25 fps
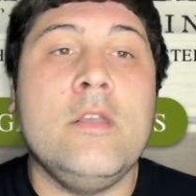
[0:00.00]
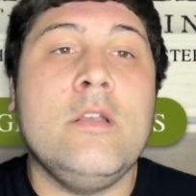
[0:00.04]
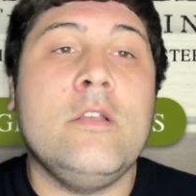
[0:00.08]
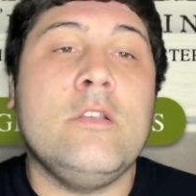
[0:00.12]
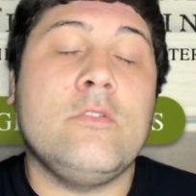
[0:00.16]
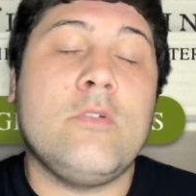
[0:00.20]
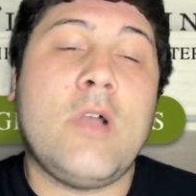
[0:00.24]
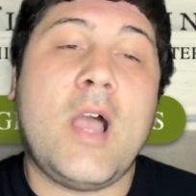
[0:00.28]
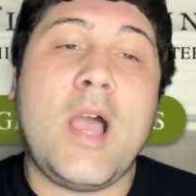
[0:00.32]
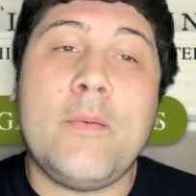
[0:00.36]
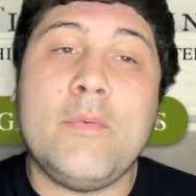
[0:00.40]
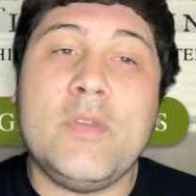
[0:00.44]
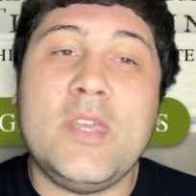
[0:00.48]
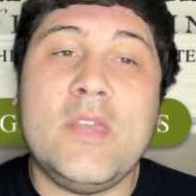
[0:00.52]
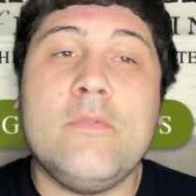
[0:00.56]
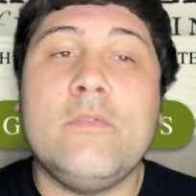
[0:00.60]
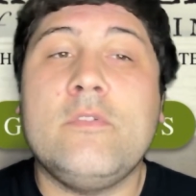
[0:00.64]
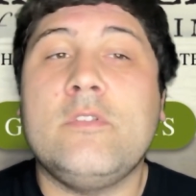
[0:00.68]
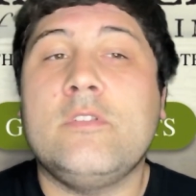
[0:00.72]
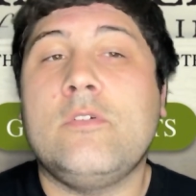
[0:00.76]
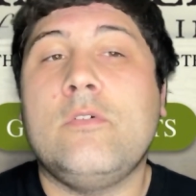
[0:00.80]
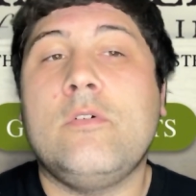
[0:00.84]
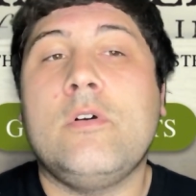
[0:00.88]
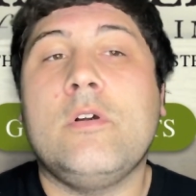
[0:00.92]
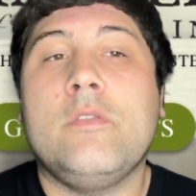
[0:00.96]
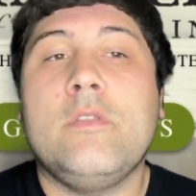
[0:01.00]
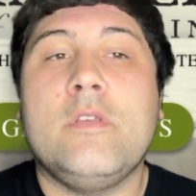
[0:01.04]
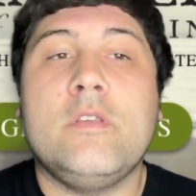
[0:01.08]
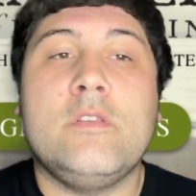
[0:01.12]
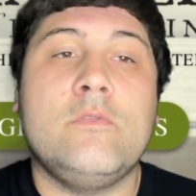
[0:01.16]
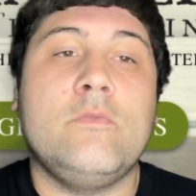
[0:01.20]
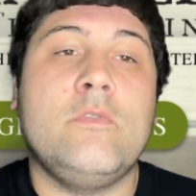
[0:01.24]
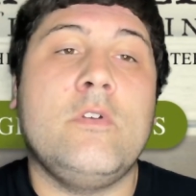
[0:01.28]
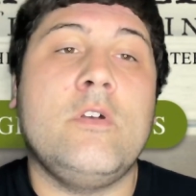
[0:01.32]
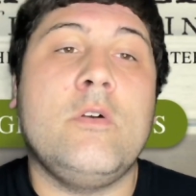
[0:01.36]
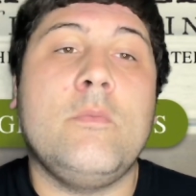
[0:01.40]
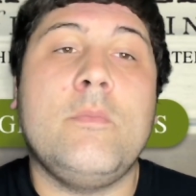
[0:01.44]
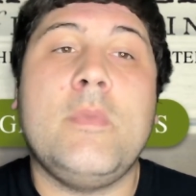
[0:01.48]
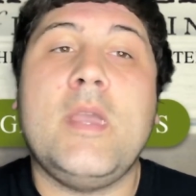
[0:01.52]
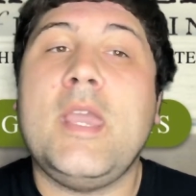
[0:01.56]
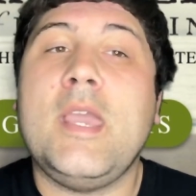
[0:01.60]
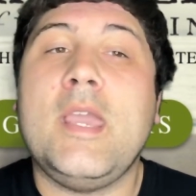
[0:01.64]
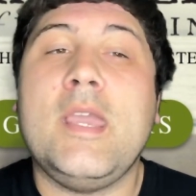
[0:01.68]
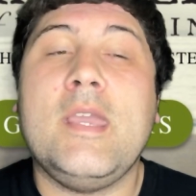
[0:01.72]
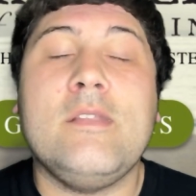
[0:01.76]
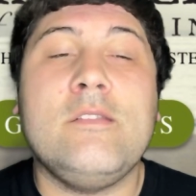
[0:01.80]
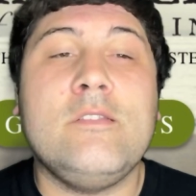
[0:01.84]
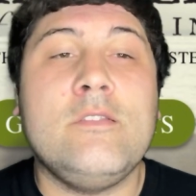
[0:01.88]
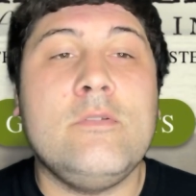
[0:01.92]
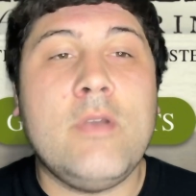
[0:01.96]
So I would give a score of this film
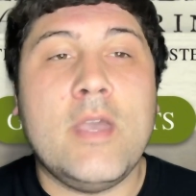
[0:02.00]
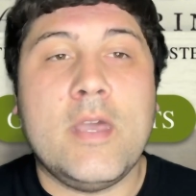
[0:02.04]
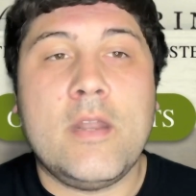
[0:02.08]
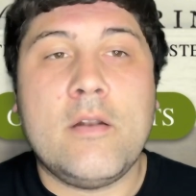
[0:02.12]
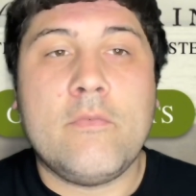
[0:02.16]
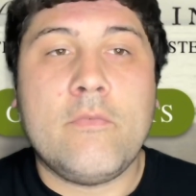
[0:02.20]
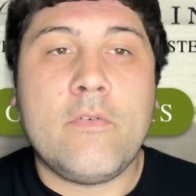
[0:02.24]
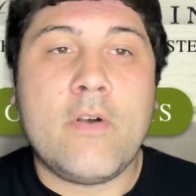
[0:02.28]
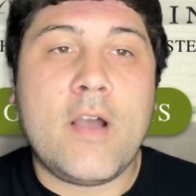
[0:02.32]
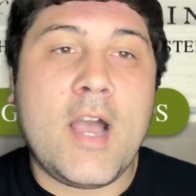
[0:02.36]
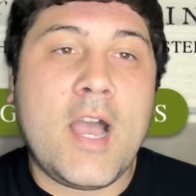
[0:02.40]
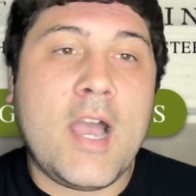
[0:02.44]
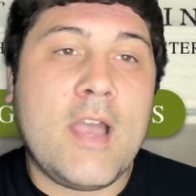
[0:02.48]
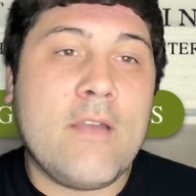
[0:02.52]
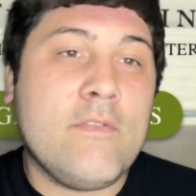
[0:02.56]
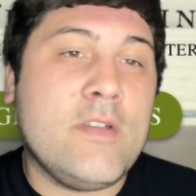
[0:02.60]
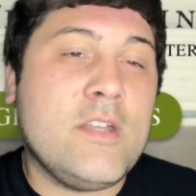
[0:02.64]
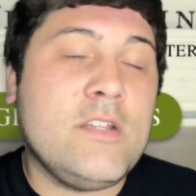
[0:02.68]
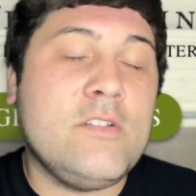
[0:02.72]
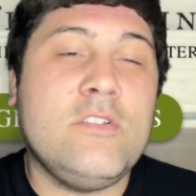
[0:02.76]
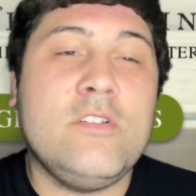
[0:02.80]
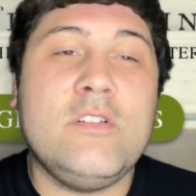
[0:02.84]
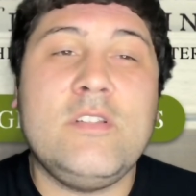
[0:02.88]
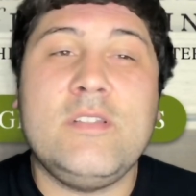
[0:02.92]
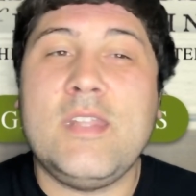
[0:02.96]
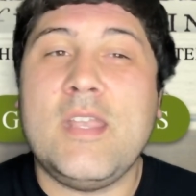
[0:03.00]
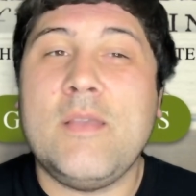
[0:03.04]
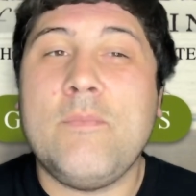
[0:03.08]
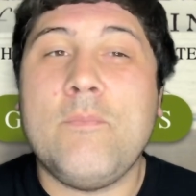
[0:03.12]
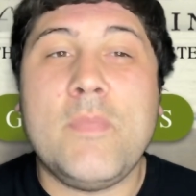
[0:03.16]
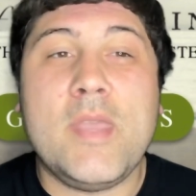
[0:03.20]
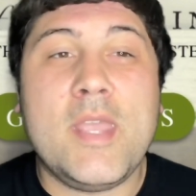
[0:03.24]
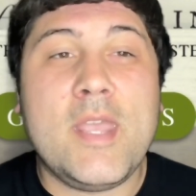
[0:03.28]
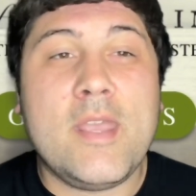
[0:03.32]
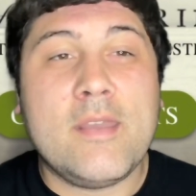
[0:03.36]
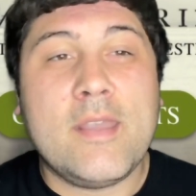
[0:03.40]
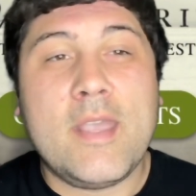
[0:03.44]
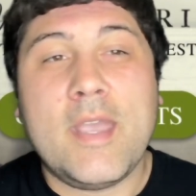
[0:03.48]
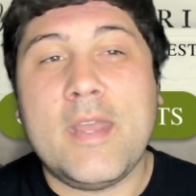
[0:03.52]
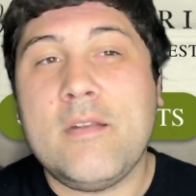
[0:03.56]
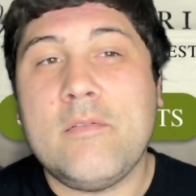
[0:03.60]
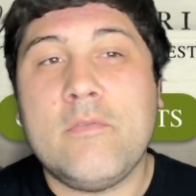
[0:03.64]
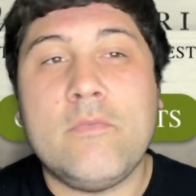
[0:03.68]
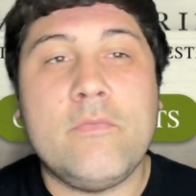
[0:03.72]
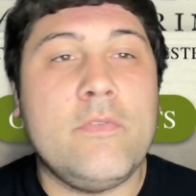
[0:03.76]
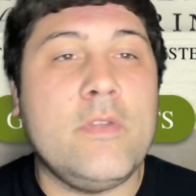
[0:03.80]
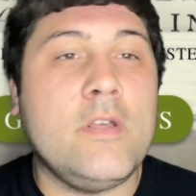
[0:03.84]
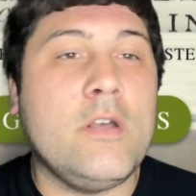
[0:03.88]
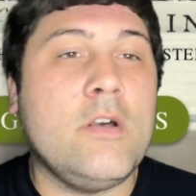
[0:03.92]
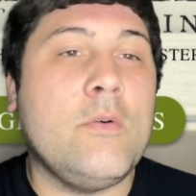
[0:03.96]
a 2 out of 5. It's just a meh kind of
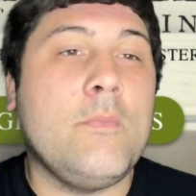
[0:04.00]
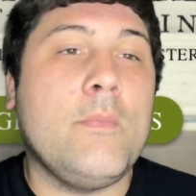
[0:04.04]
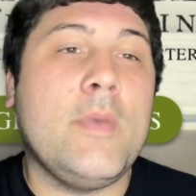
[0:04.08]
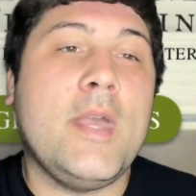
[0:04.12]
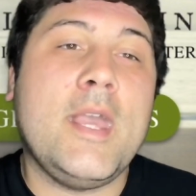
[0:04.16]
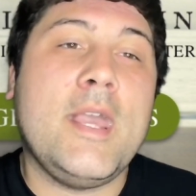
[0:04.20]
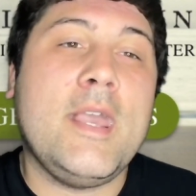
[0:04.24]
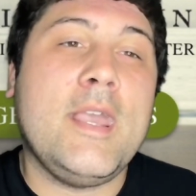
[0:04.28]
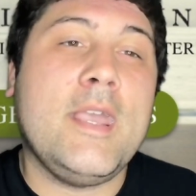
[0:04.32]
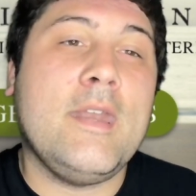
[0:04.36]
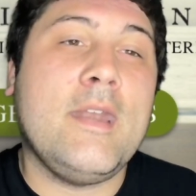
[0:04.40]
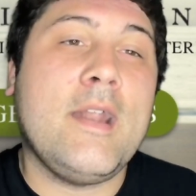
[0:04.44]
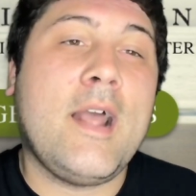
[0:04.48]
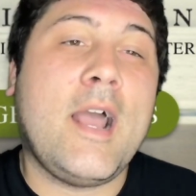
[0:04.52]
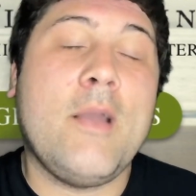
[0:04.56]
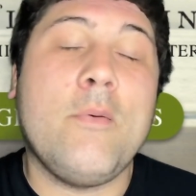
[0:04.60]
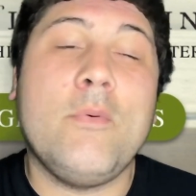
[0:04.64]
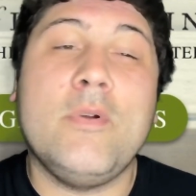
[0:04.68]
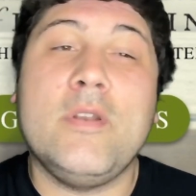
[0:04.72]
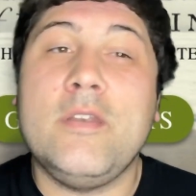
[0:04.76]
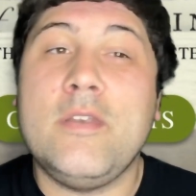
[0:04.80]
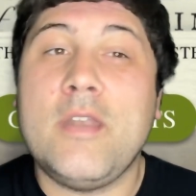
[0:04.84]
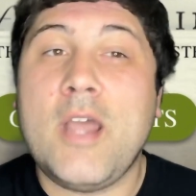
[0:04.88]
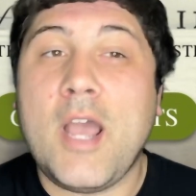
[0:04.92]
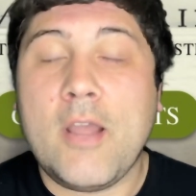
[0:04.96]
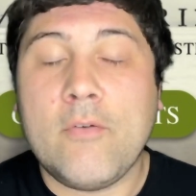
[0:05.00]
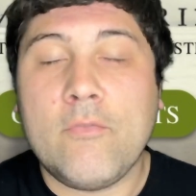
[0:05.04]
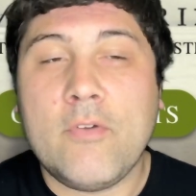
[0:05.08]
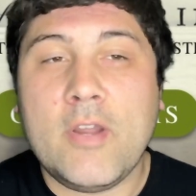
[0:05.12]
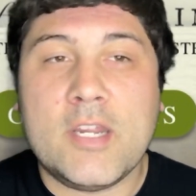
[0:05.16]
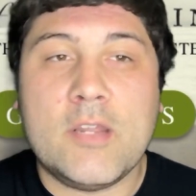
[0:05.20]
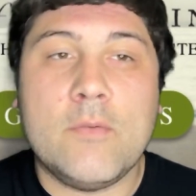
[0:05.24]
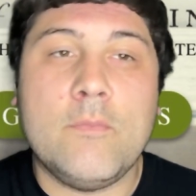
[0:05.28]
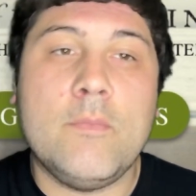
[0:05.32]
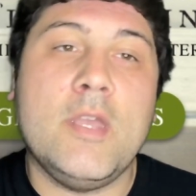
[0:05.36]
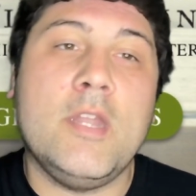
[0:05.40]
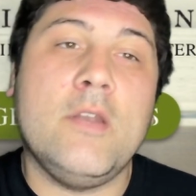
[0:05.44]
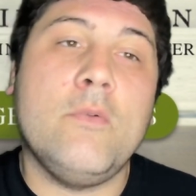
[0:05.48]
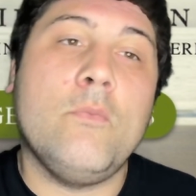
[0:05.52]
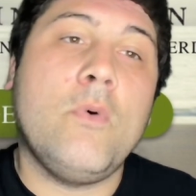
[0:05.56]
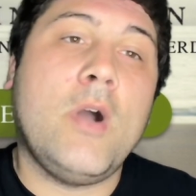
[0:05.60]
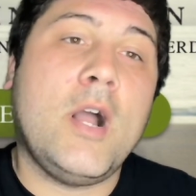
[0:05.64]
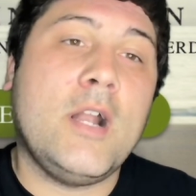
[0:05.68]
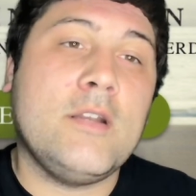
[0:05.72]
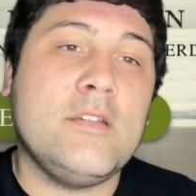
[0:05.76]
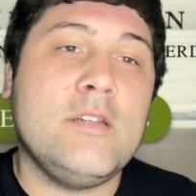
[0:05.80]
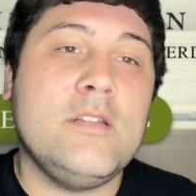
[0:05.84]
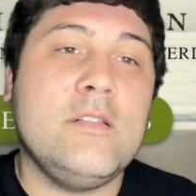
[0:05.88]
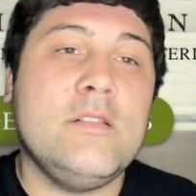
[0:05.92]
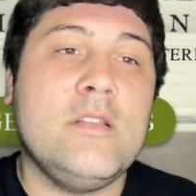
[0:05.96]
film, and I would not recommend
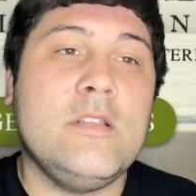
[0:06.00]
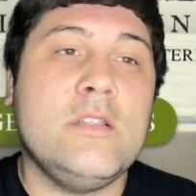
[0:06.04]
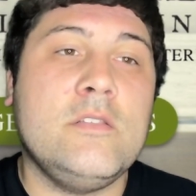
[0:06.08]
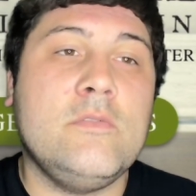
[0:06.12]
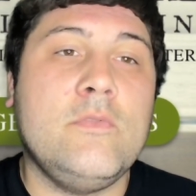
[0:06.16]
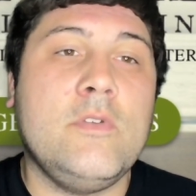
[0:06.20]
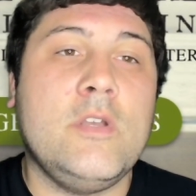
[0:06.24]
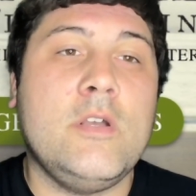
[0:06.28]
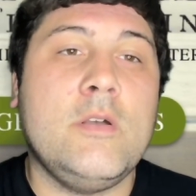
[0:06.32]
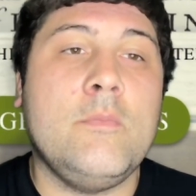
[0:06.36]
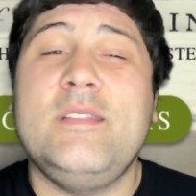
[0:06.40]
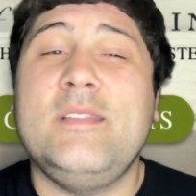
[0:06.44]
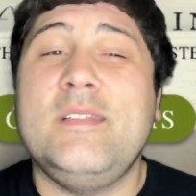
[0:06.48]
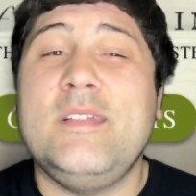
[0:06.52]
watching this film.